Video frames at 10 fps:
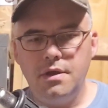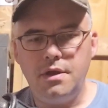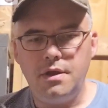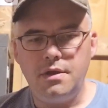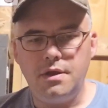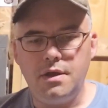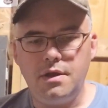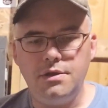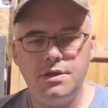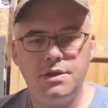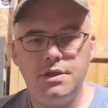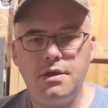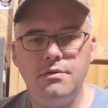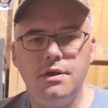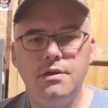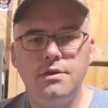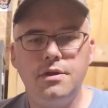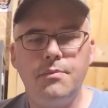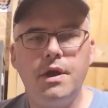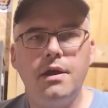and just sat around in
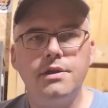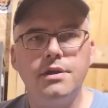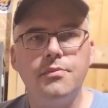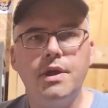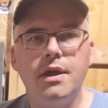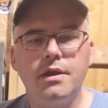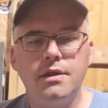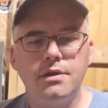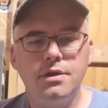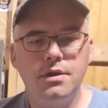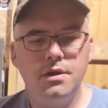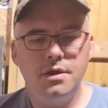a box in the package.